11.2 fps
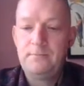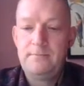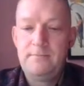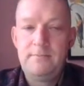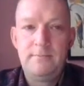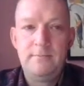
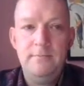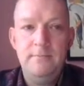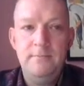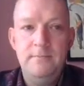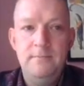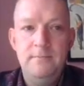
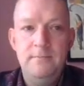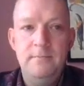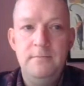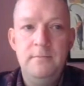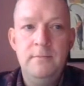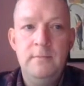
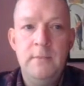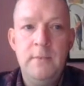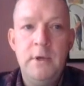No one is speaking in this clip.